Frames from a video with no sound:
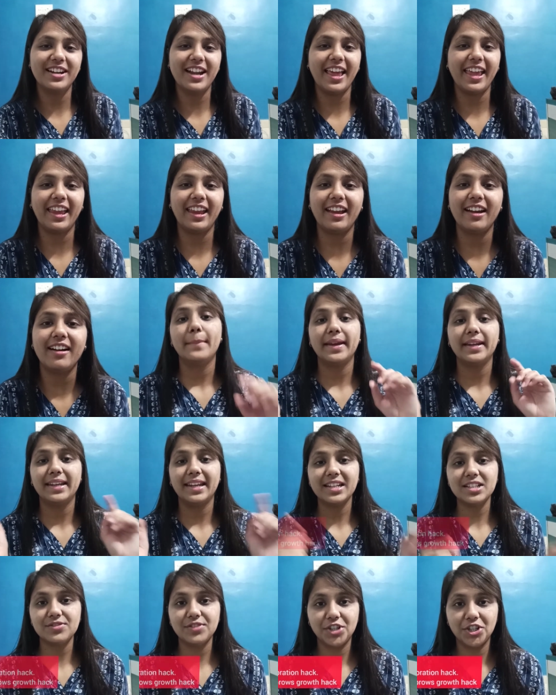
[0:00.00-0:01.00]
Like my
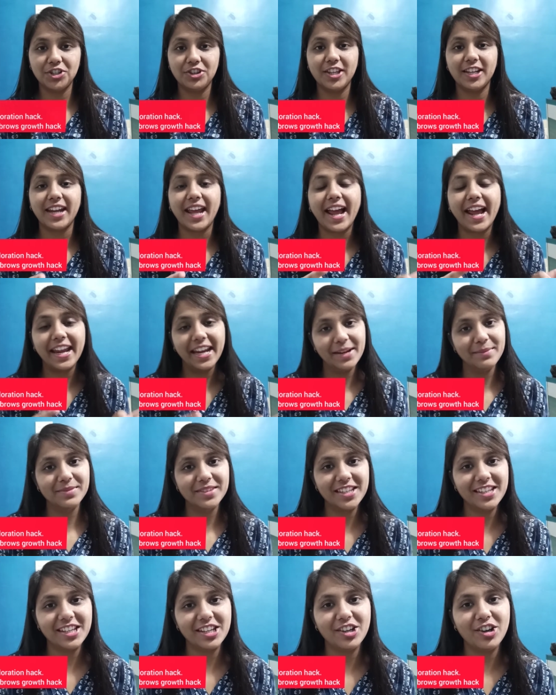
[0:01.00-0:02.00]
next video that I am
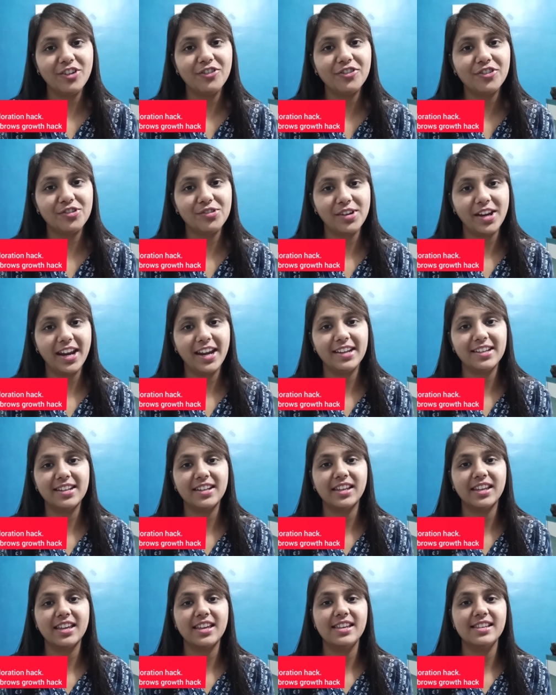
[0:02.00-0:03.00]
thinking of
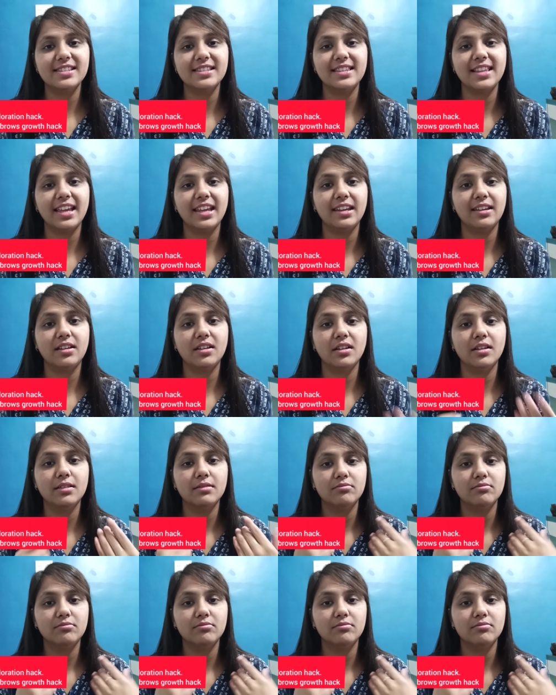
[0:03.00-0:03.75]
creating is like